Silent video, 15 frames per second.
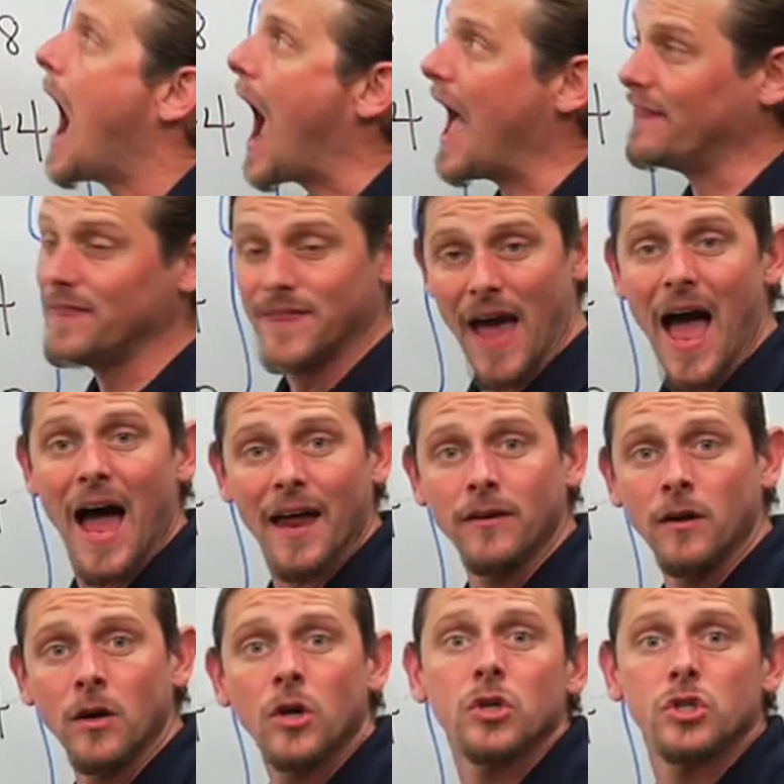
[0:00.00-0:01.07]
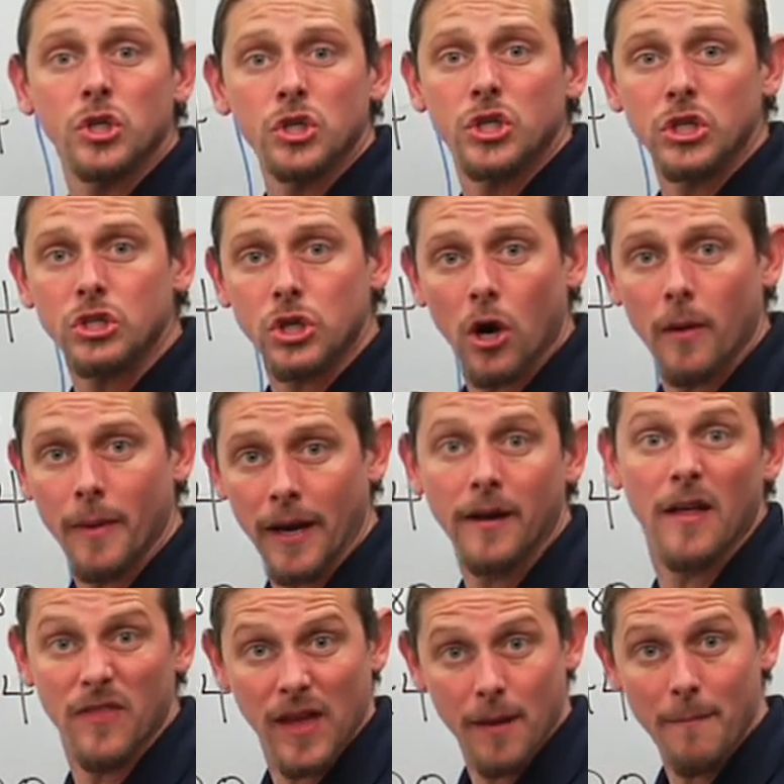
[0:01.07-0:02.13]
And then to determine
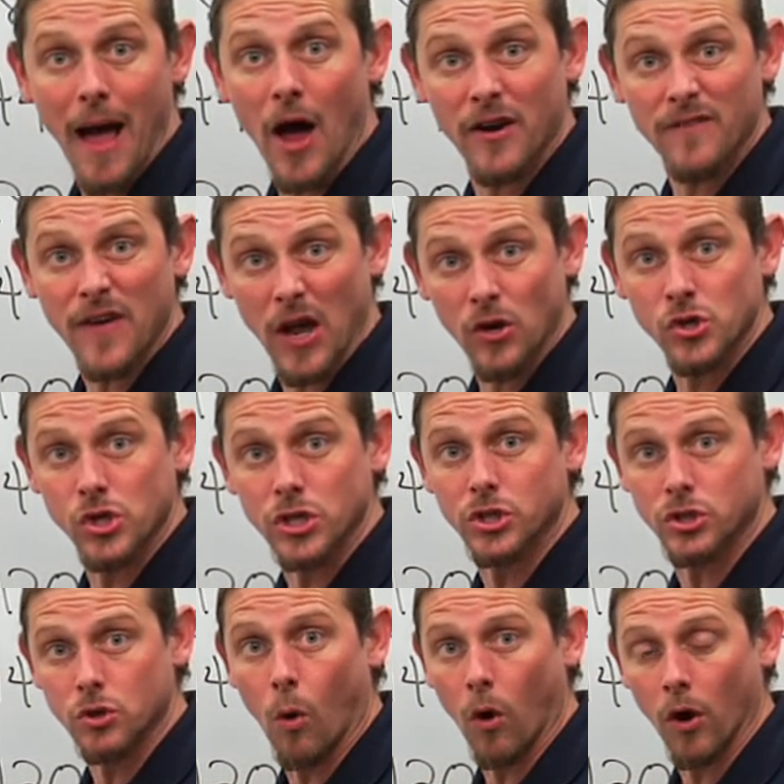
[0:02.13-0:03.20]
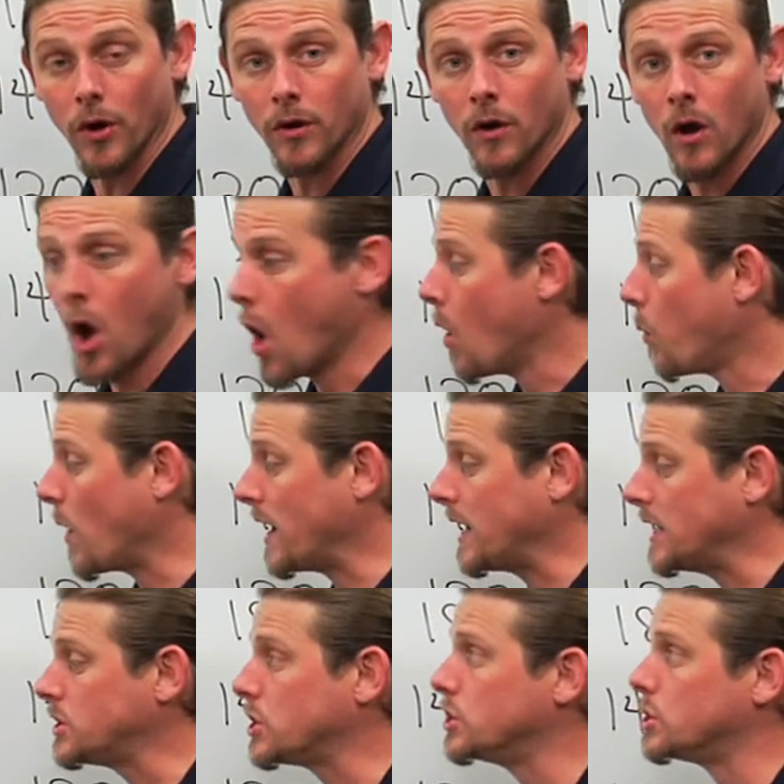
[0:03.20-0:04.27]
the amount of energy stored, we
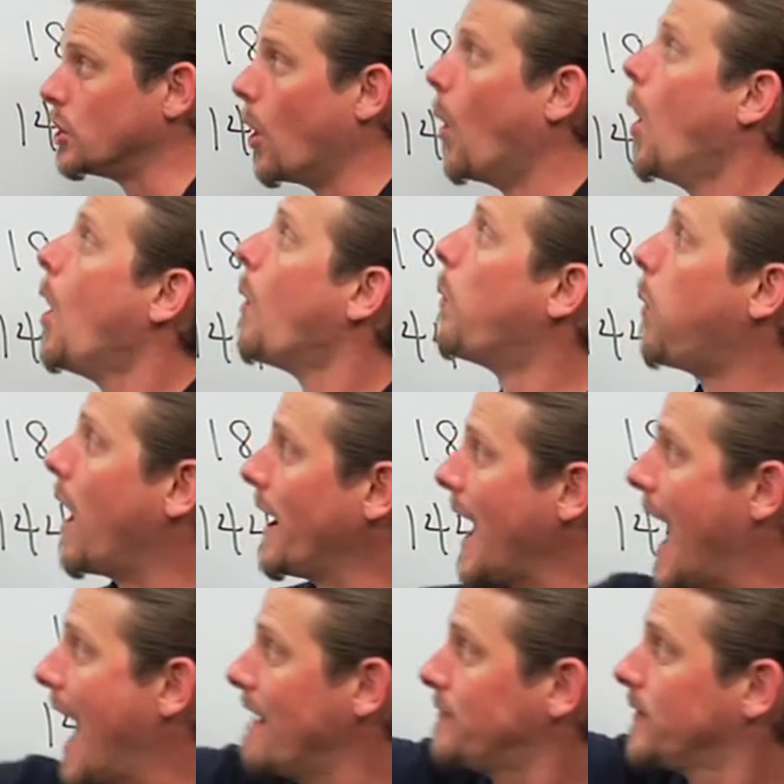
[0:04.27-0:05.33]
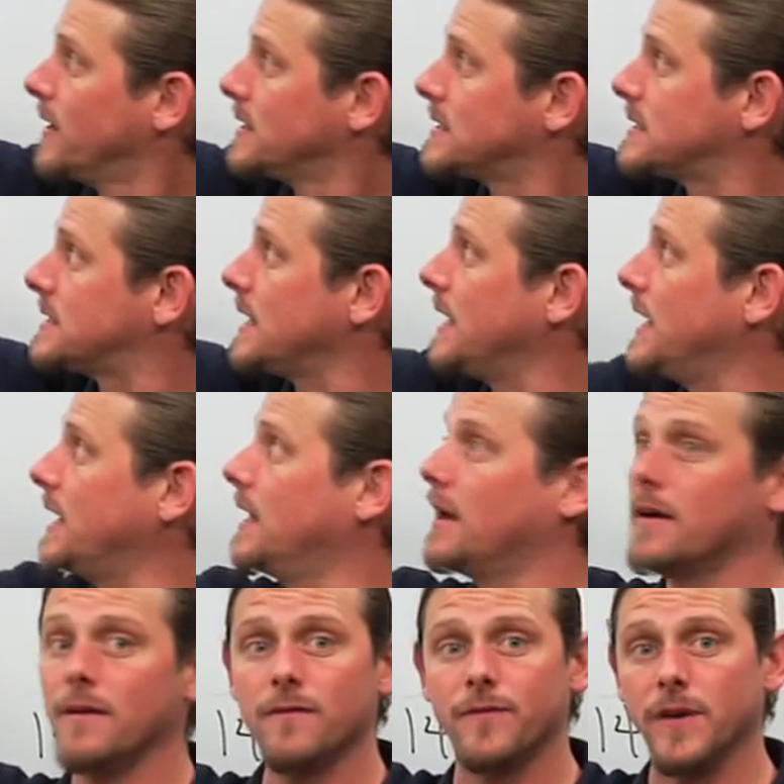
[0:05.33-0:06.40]
need to do one half C
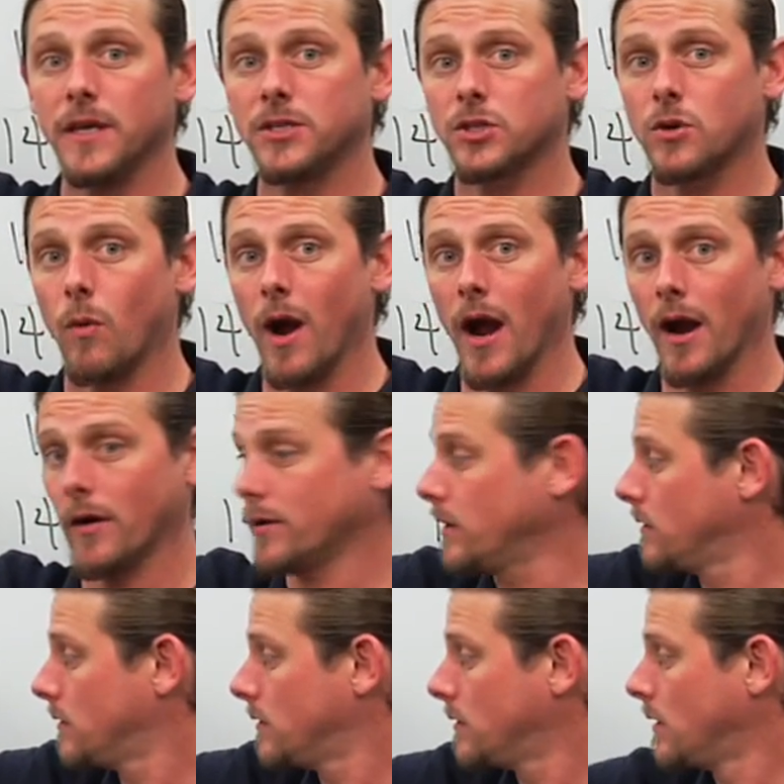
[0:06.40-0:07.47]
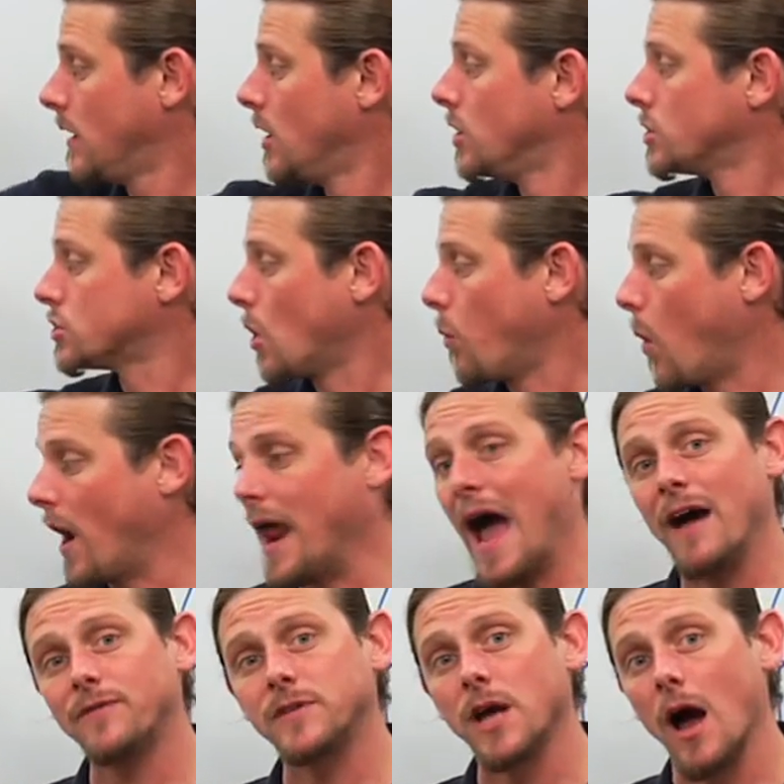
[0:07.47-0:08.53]
V squared. So one
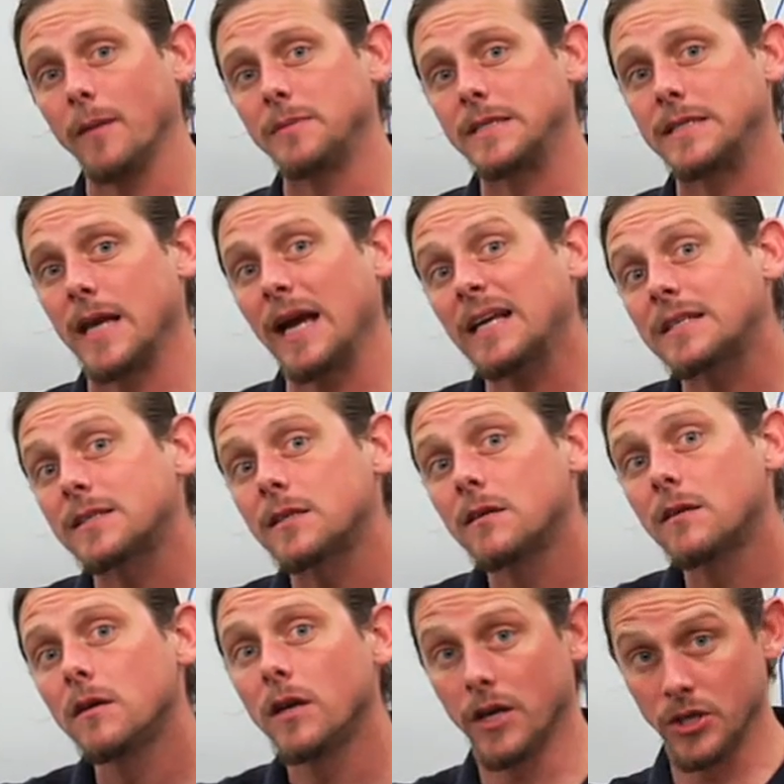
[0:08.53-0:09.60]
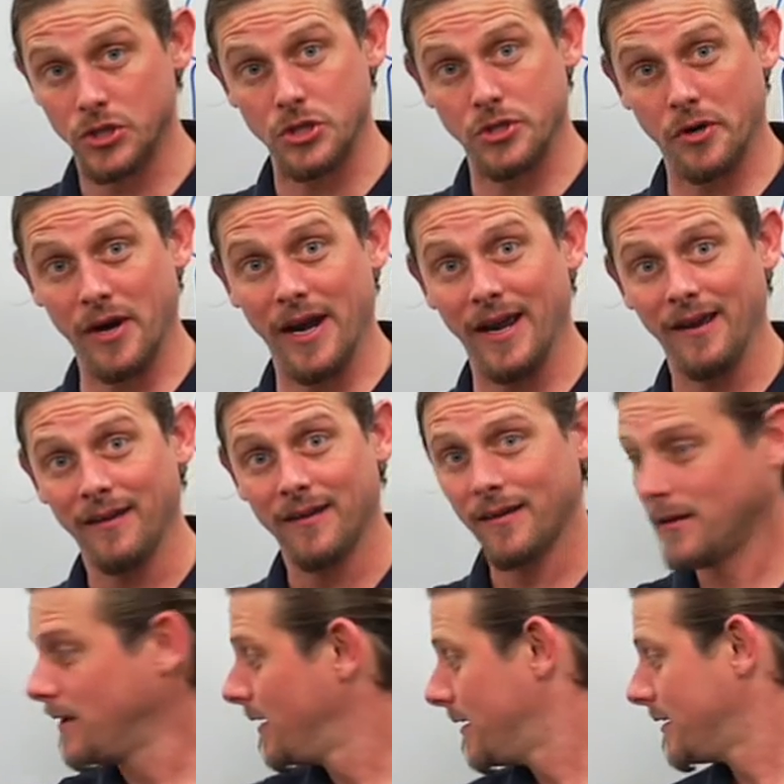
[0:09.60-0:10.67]
half times six is three,
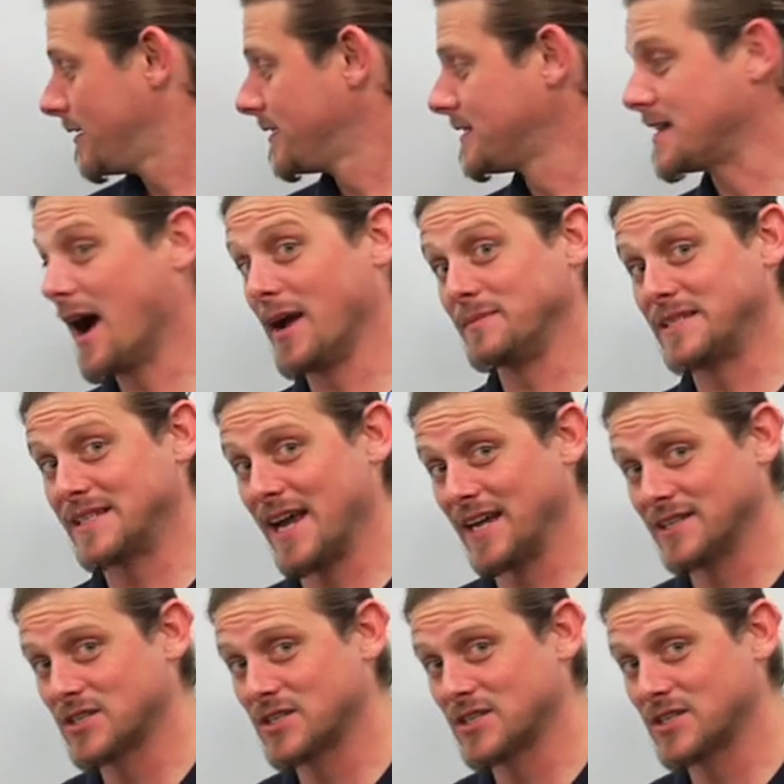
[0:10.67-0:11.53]
times ten